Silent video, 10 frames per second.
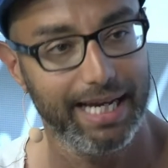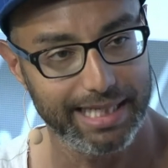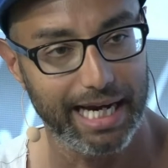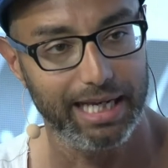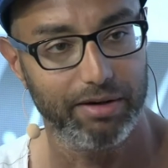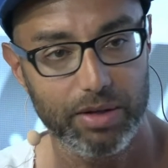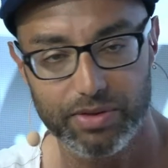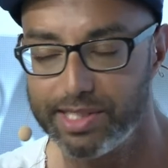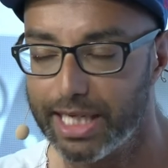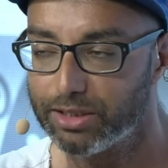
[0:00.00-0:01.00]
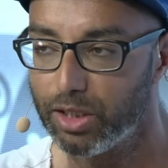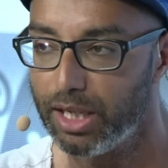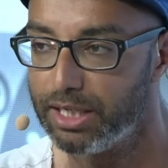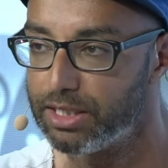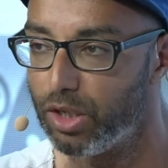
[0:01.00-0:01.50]
Exactly, around the sector,
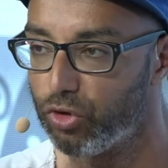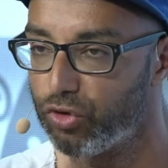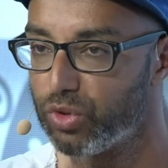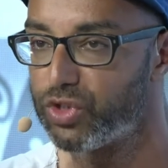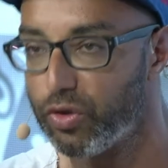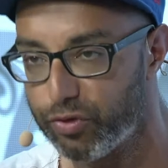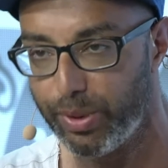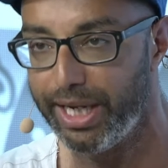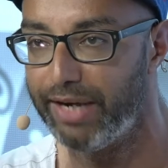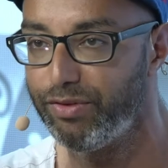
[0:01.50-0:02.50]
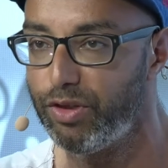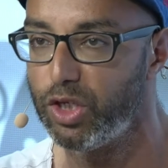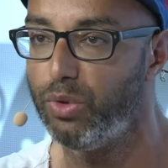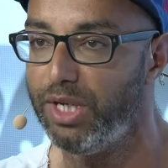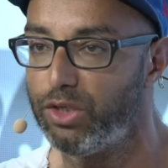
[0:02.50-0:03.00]
and also software,
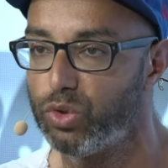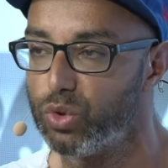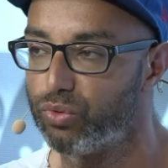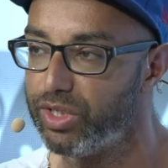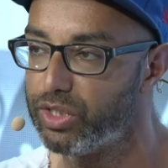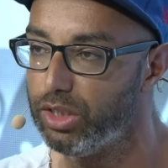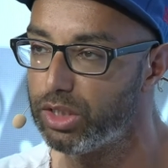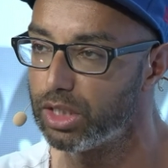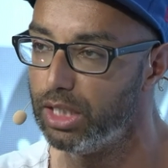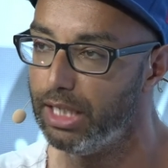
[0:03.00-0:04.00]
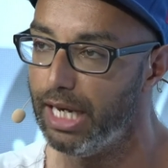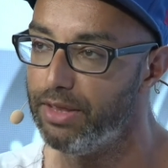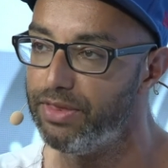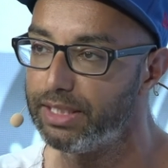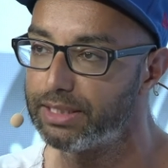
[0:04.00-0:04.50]
everything you need to do research.
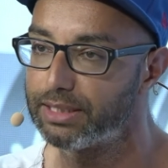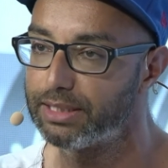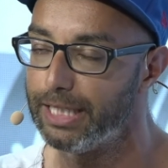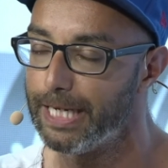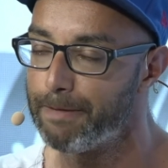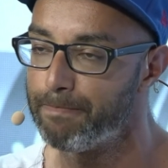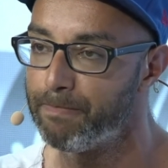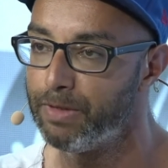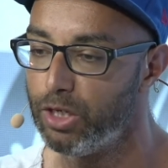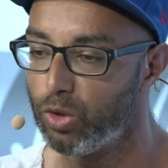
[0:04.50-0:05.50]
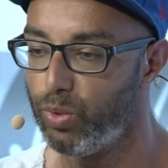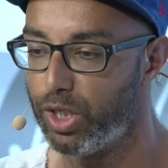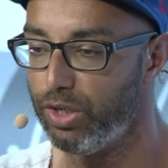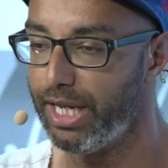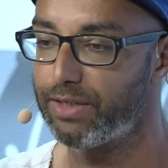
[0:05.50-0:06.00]
And this, we
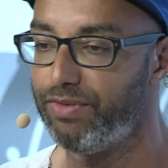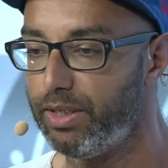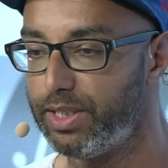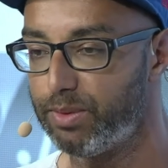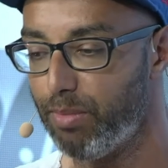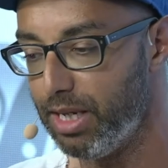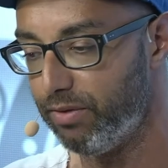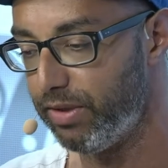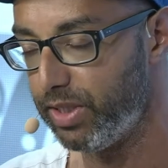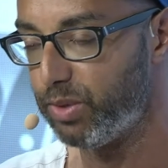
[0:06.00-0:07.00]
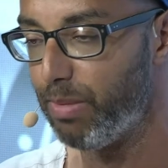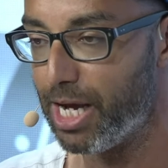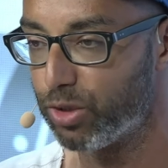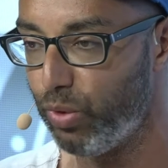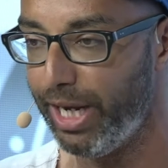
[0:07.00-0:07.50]
connect very in a very
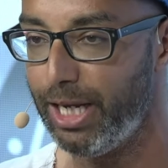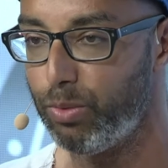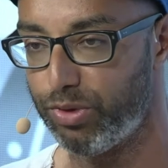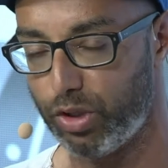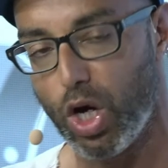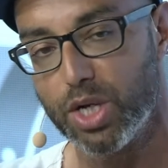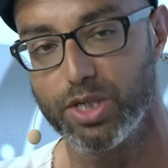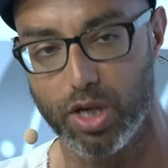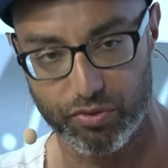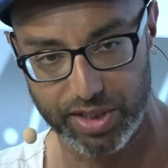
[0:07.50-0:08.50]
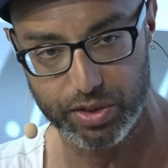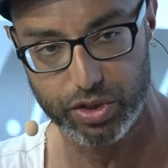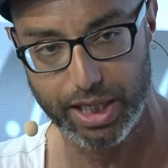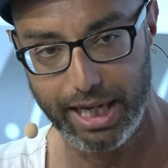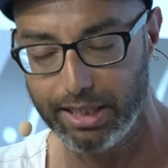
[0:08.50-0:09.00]
smart way with the content on
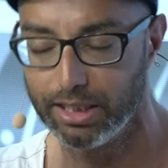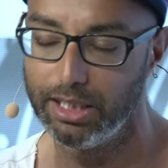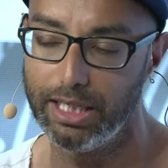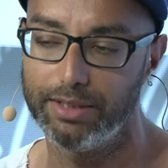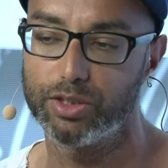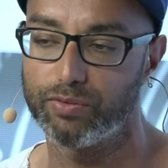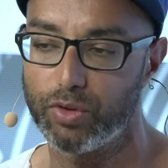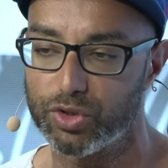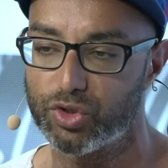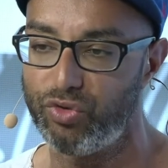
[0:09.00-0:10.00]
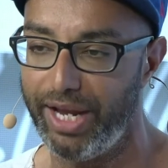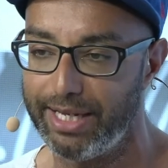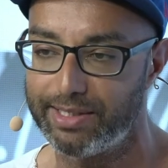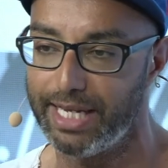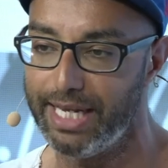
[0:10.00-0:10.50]
ResearchGate. And this, of course, creates